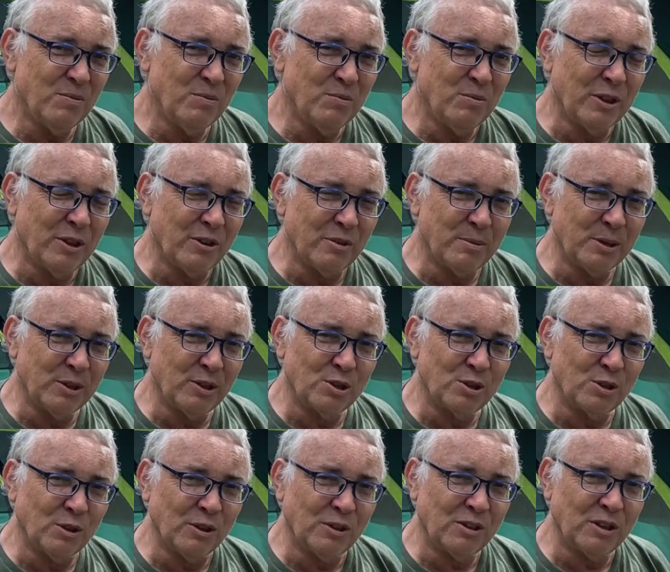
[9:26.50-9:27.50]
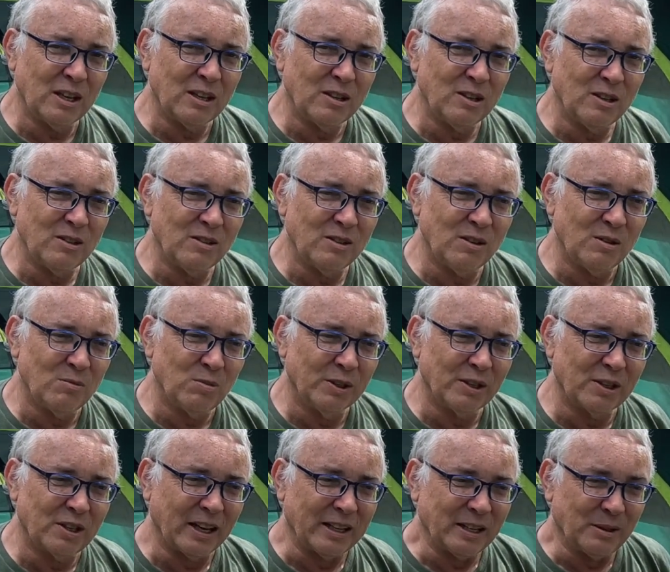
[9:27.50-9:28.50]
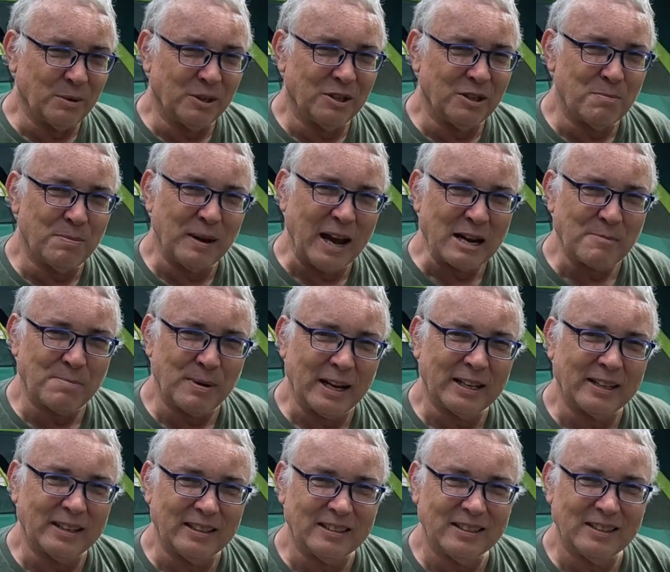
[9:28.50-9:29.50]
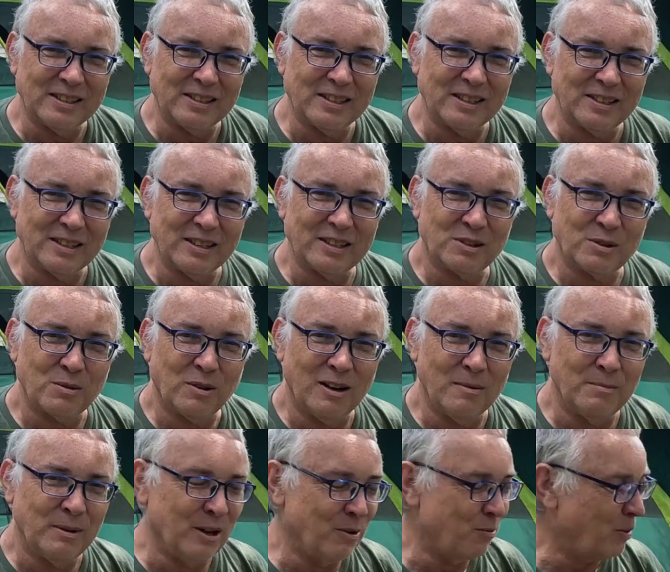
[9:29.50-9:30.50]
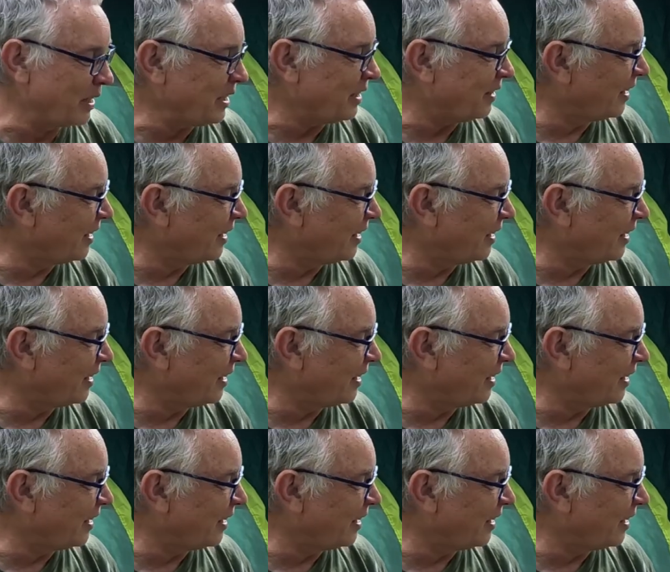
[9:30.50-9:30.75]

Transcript: it would be the sort of thing you'd want to take with your backpacking, because it's quite a bit of weight